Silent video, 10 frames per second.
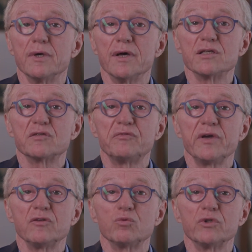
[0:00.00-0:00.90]
As
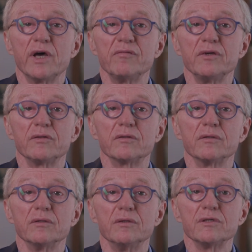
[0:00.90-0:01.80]
fate would have it,
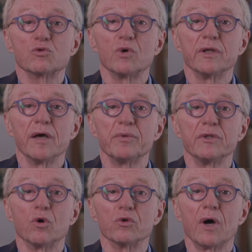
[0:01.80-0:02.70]
this one
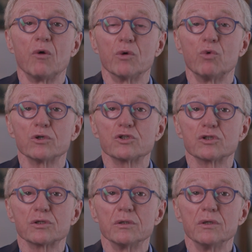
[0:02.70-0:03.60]
happened on our
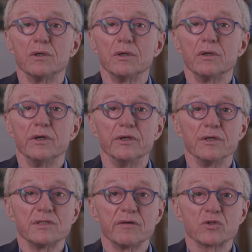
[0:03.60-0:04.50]
watch. It
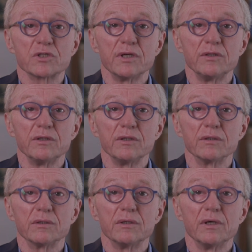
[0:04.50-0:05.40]
is devastating,
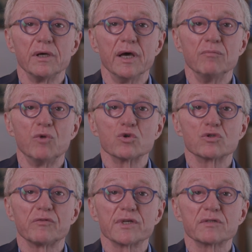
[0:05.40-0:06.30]
and most
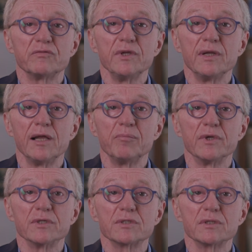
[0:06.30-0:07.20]
of us feel
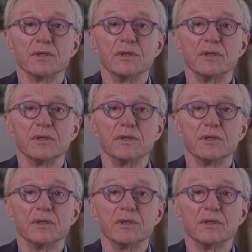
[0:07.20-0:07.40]
helpless.